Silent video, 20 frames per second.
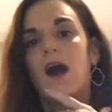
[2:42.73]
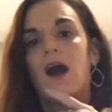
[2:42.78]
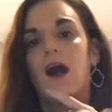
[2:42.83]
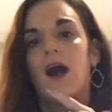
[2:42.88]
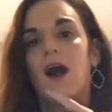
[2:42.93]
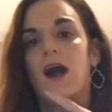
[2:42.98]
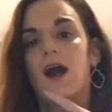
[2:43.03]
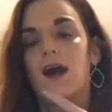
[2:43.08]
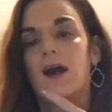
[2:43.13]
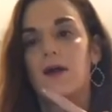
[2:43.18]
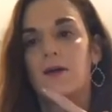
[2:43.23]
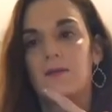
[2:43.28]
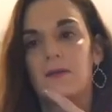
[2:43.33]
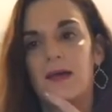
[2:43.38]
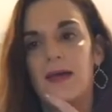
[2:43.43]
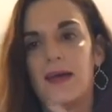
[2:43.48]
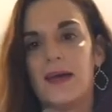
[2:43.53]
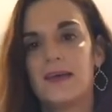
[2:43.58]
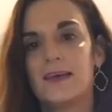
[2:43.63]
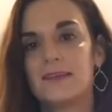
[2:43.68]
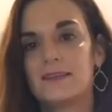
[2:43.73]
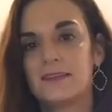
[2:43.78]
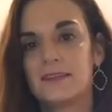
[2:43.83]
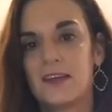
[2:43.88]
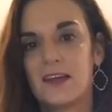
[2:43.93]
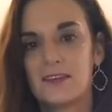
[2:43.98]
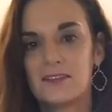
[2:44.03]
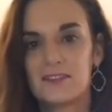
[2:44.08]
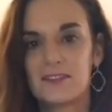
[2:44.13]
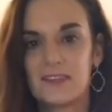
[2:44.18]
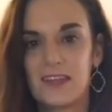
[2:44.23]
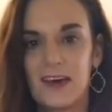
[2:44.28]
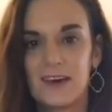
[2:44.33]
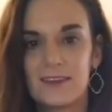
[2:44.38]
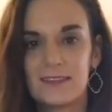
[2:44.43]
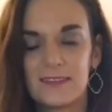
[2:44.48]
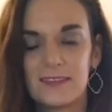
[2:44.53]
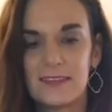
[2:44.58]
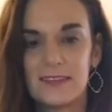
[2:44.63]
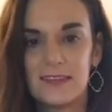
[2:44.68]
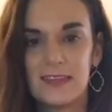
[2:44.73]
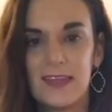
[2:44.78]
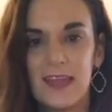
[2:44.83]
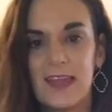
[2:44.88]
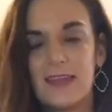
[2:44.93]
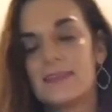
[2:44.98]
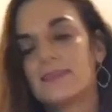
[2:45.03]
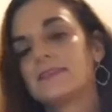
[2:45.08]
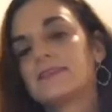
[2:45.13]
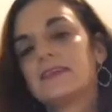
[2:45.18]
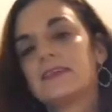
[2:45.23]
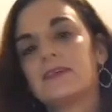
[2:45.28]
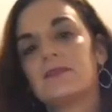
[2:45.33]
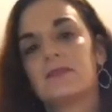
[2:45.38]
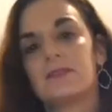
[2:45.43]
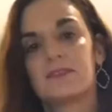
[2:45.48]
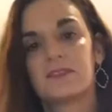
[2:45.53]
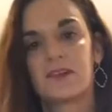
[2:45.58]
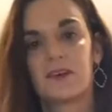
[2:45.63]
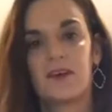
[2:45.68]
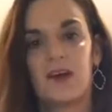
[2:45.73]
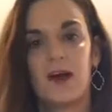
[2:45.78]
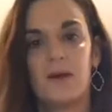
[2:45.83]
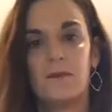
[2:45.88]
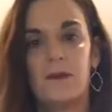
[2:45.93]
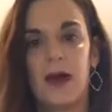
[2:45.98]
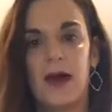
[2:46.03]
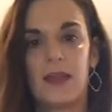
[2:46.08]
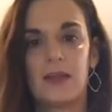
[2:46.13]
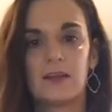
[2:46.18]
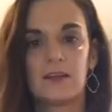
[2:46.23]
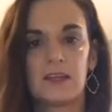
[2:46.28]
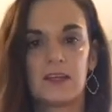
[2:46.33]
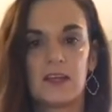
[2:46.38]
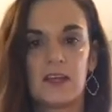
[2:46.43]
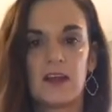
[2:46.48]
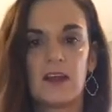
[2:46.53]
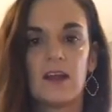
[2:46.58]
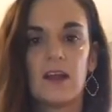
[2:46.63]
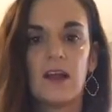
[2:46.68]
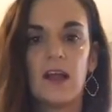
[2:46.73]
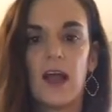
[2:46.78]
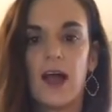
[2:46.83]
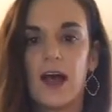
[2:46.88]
And you know, 2018 was a banner year.